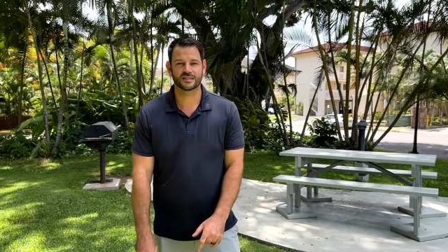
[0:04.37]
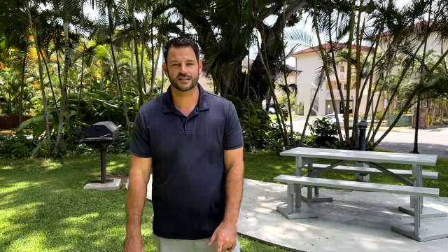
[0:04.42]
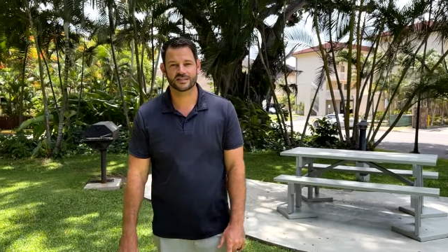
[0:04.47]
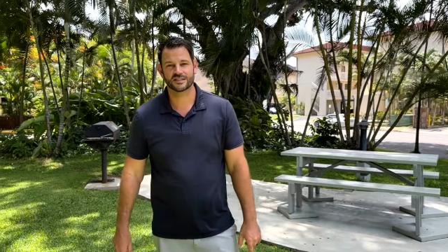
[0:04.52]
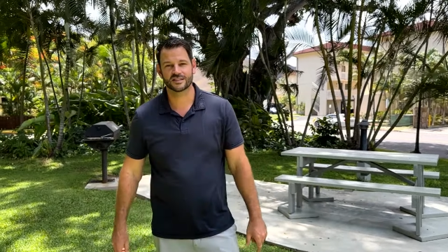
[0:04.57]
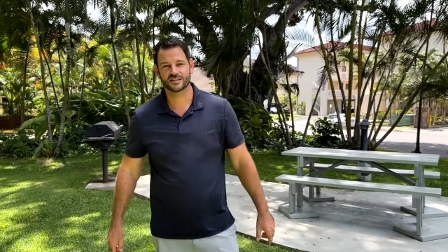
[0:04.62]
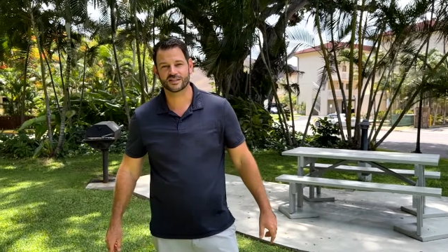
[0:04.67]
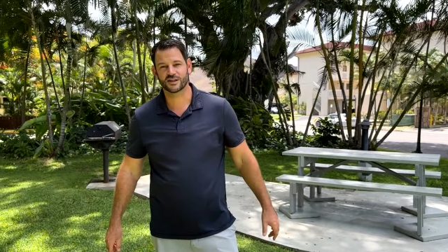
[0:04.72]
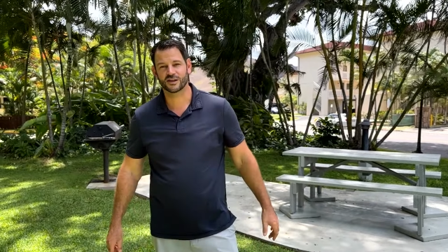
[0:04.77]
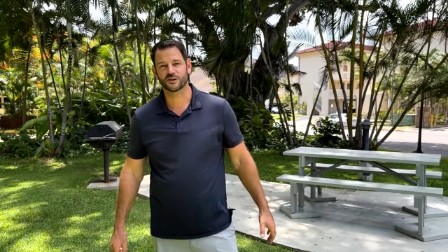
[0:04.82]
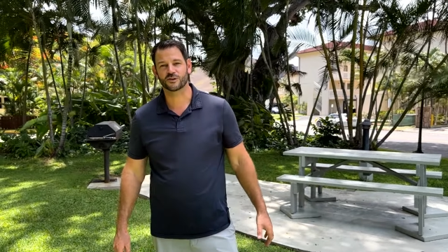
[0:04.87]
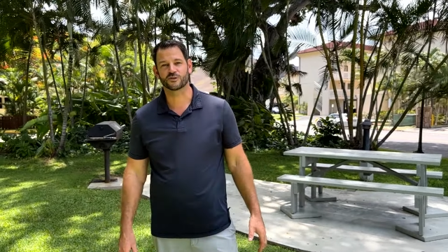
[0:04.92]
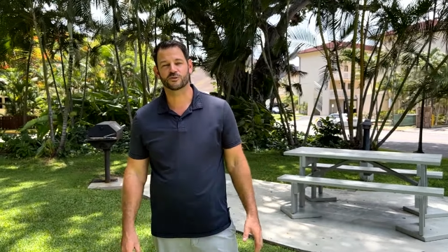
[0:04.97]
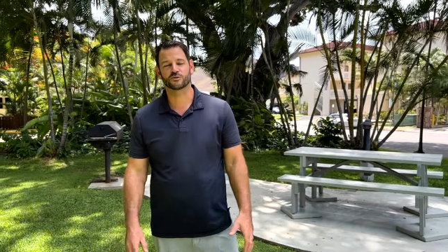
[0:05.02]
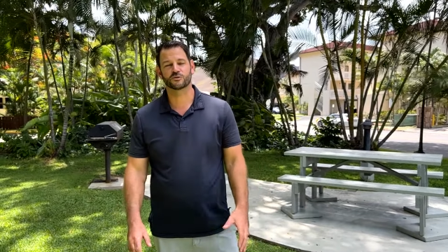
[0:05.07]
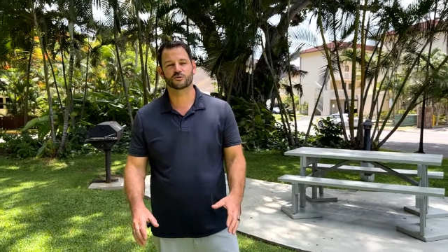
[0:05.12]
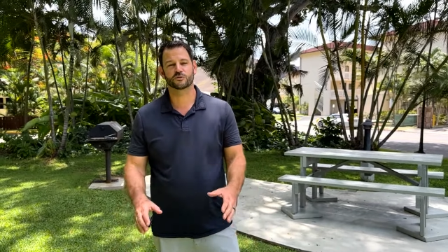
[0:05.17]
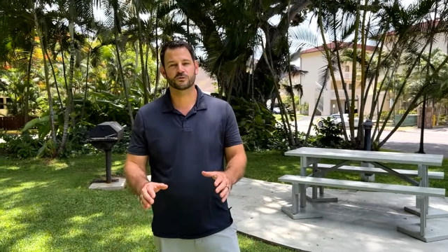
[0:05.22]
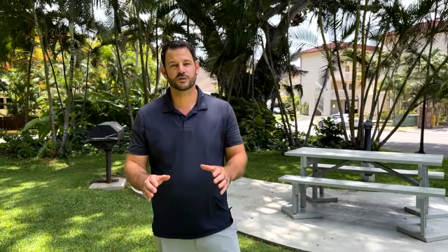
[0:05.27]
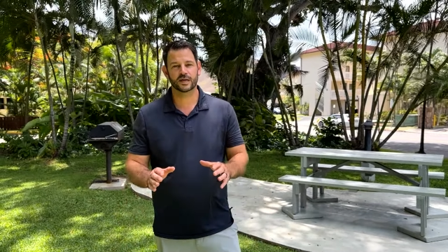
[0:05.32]
This is a
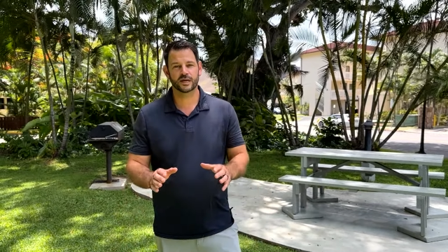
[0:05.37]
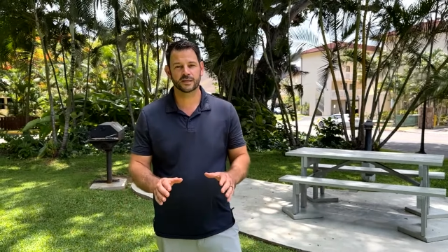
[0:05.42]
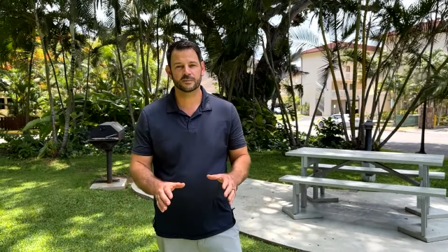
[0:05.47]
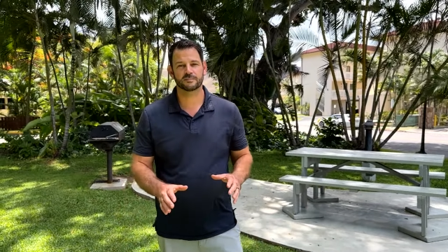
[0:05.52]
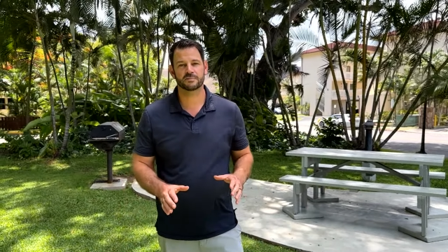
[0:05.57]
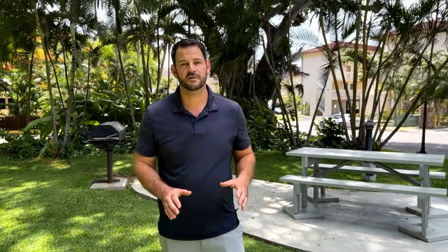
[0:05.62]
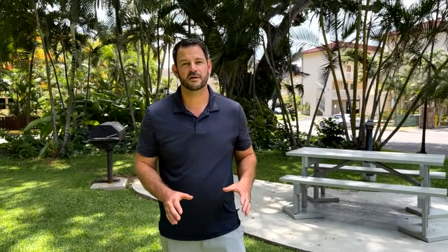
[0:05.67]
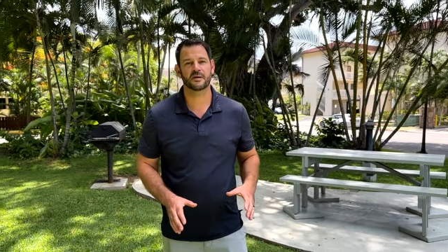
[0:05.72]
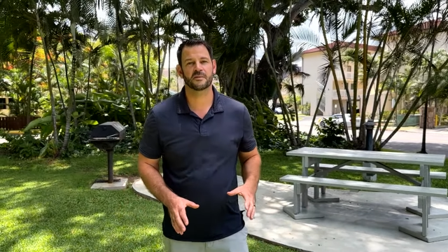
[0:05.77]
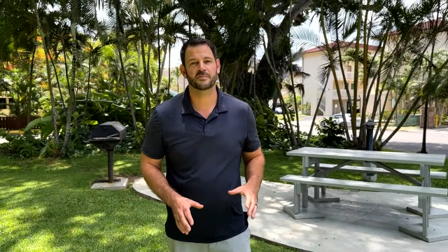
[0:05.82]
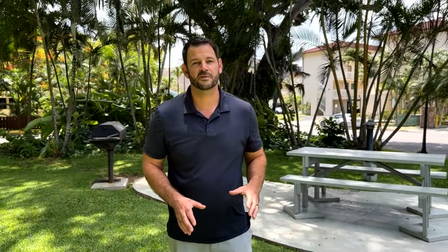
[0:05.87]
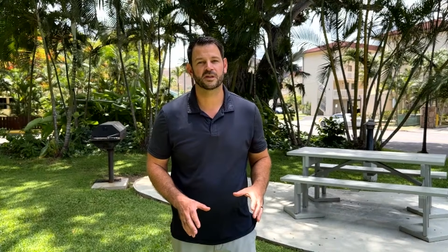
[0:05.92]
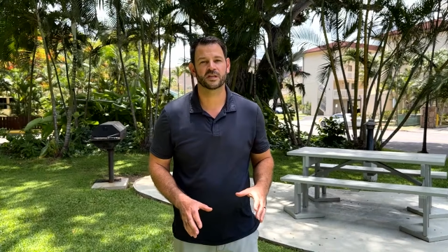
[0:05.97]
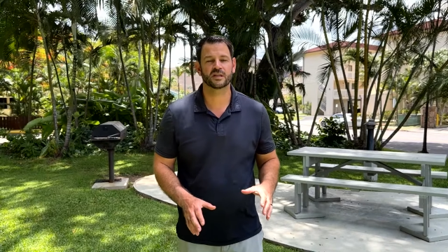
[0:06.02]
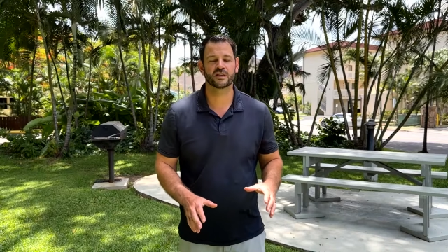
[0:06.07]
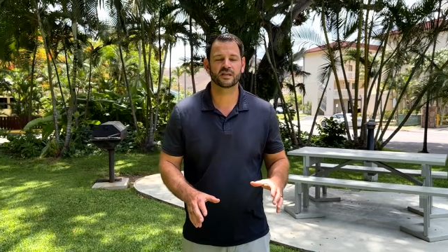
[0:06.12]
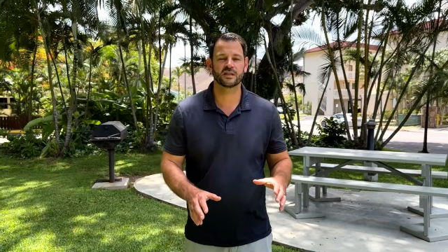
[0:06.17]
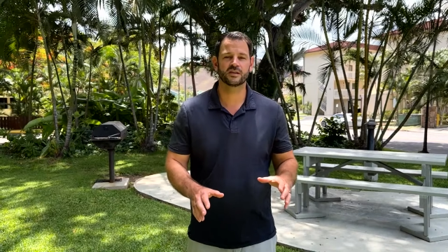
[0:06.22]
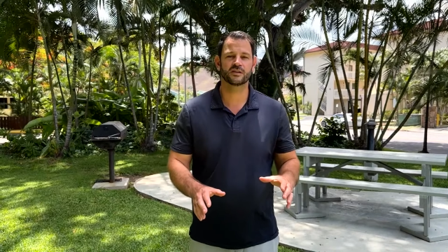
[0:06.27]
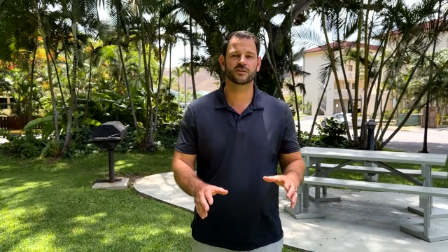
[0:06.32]
great
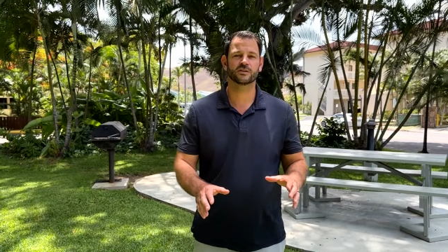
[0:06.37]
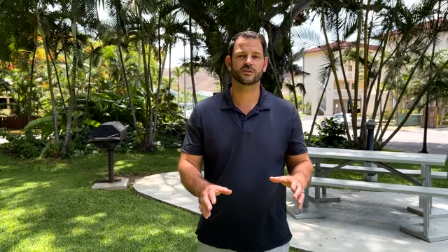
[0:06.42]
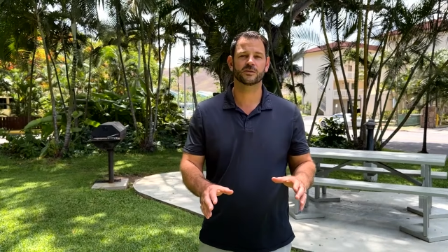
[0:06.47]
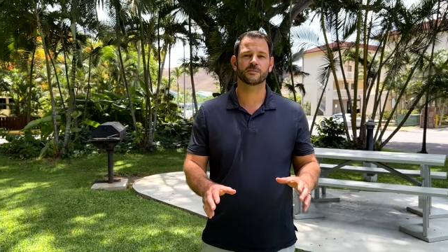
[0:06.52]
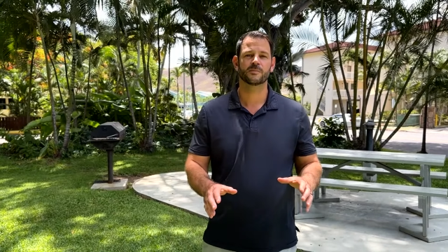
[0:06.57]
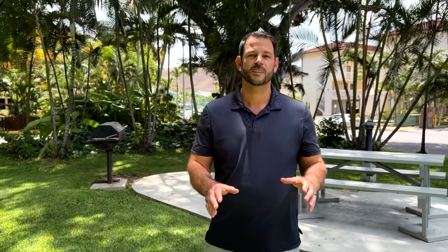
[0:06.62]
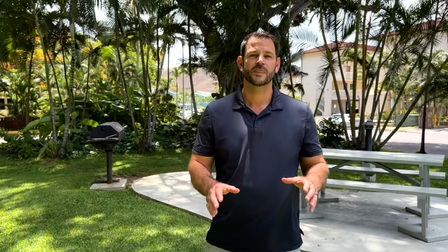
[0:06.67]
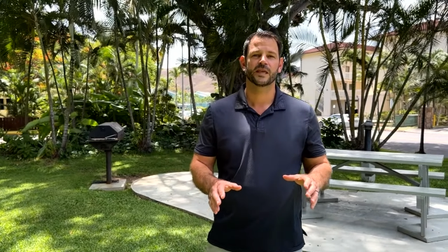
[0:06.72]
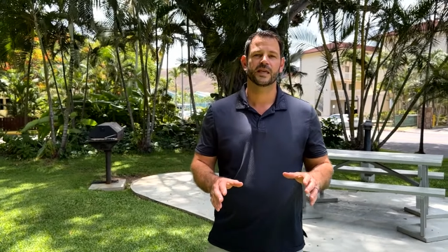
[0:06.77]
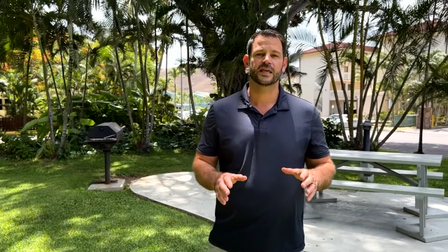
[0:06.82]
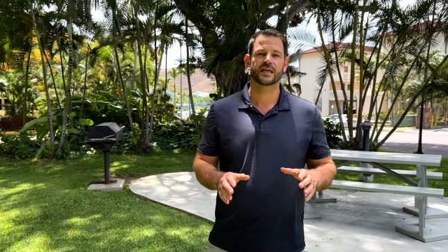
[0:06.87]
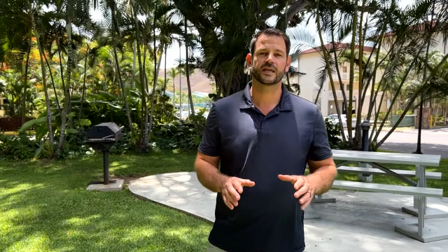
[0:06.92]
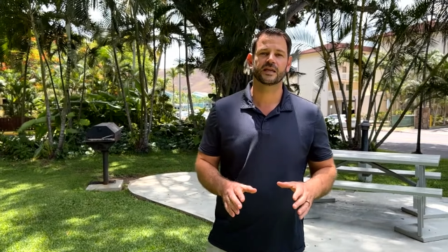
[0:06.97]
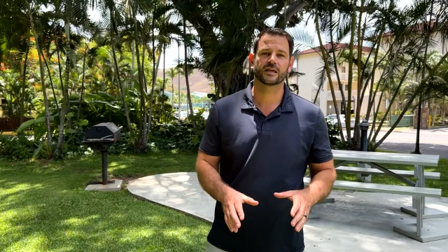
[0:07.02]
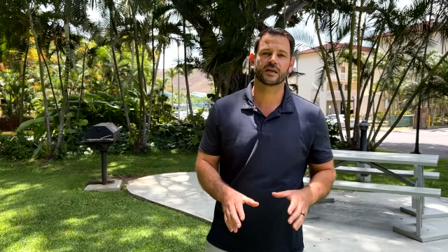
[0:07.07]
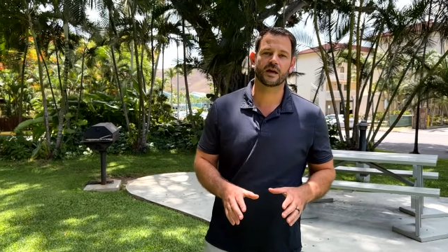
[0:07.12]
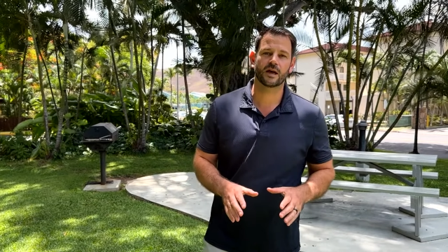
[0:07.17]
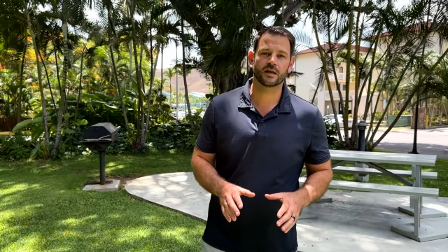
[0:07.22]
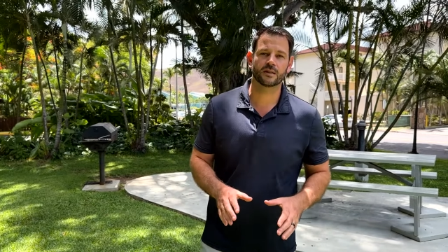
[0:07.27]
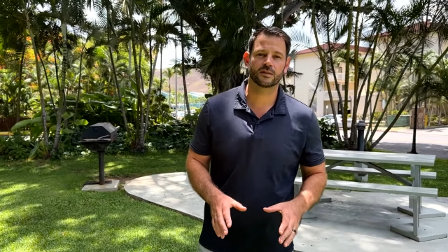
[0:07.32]
property here
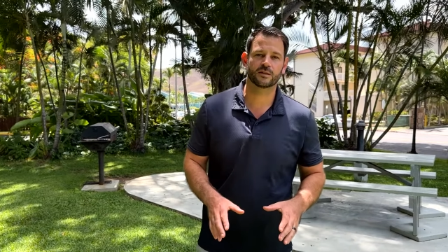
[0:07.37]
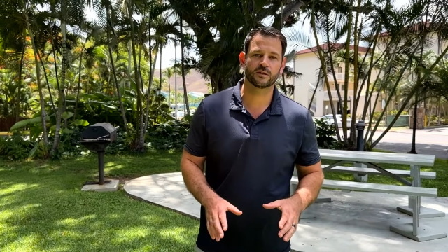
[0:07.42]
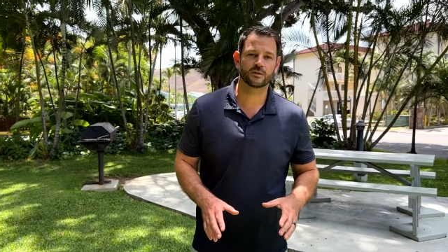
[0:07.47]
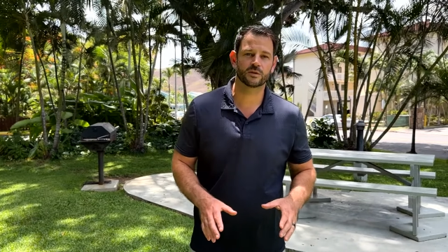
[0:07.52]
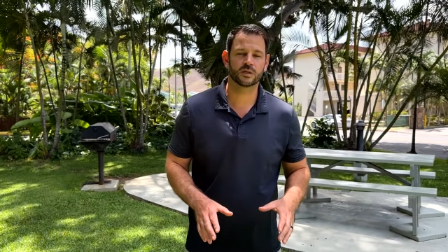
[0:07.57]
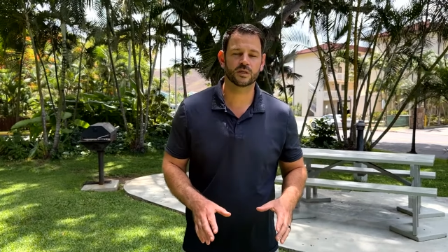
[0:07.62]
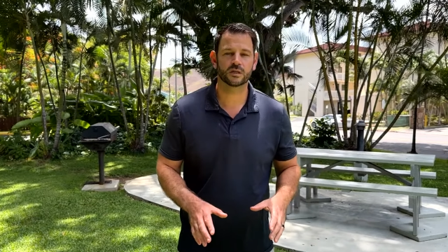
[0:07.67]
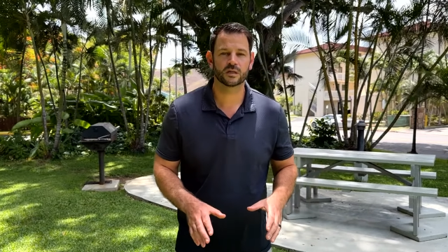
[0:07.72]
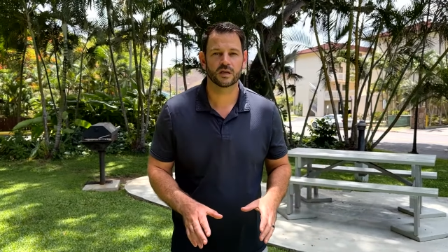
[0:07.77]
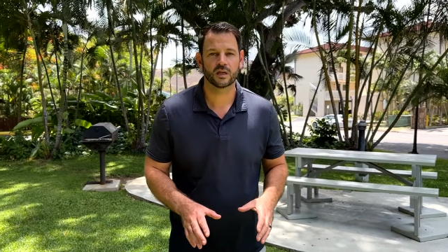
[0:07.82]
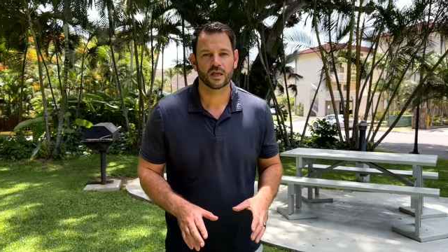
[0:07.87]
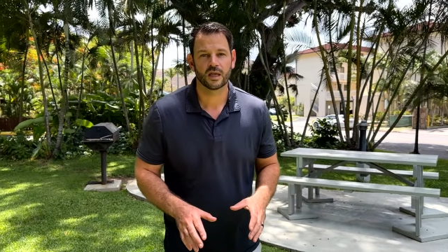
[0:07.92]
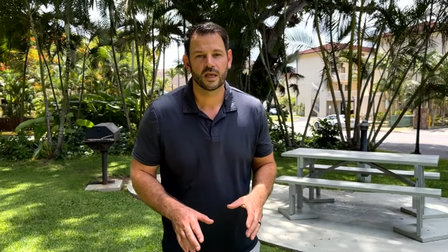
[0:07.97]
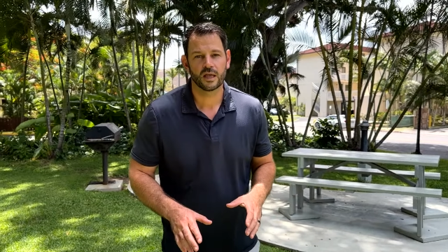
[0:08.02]
in Kailua